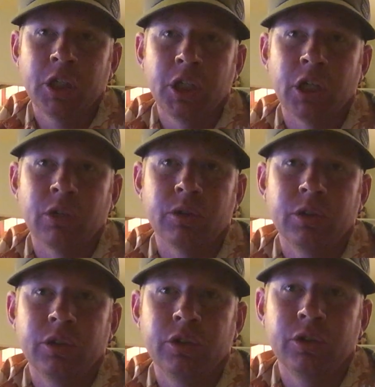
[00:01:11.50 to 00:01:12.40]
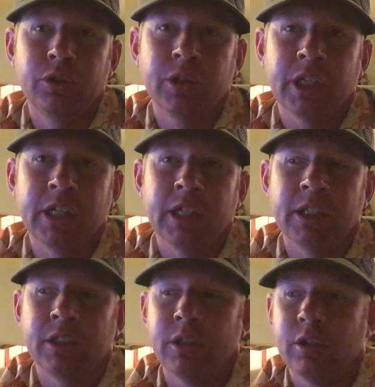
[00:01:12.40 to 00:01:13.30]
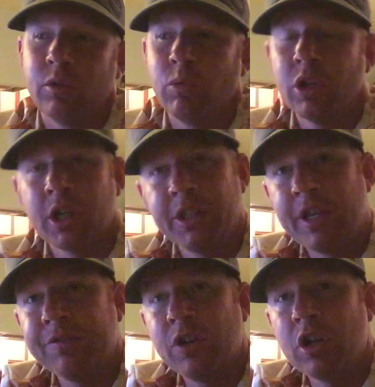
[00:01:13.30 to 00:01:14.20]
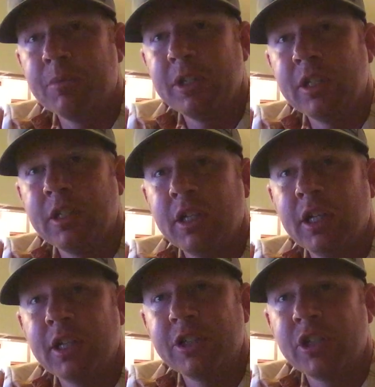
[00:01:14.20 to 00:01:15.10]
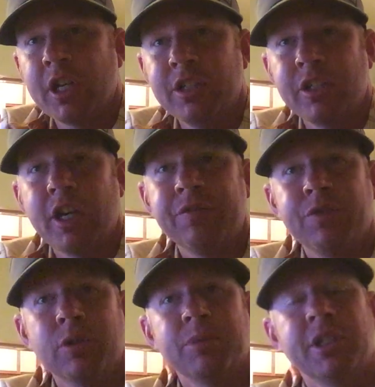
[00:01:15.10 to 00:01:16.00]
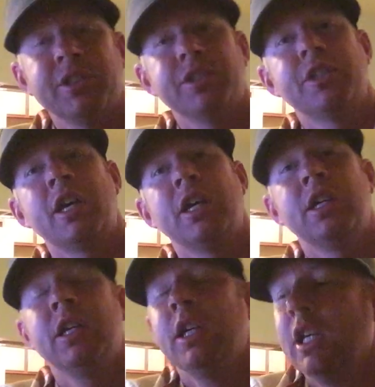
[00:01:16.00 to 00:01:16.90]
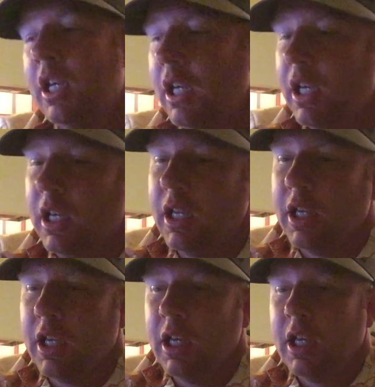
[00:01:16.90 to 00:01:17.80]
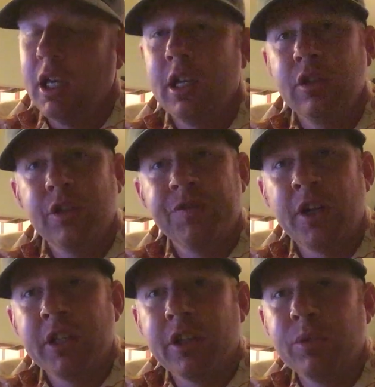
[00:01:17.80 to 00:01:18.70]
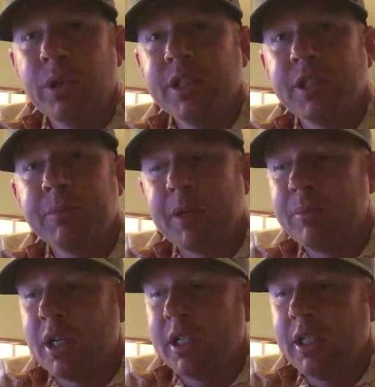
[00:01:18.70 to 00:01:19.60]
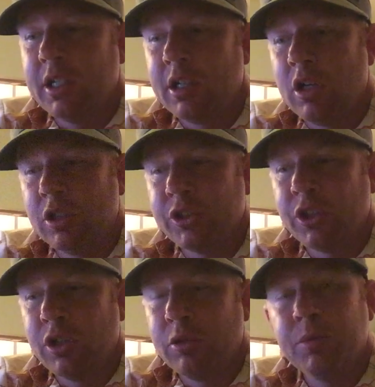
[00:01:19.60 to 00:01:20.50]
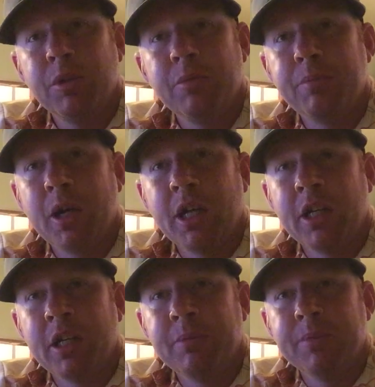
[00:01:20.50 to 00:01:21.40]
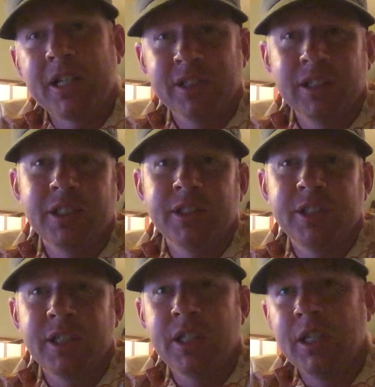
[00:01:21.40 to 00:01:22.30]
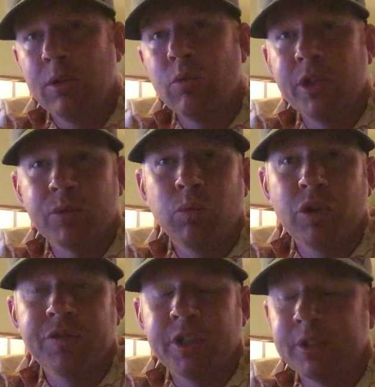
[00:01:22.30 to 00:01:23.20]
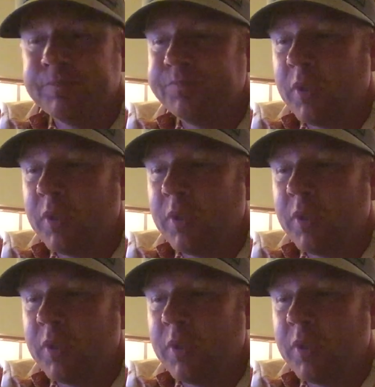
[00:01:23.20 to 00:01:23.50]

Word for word: you know, you can work on that farm and exchange that for a place to stay. And you can find other ways to make money also, but that's at least, that's woofing.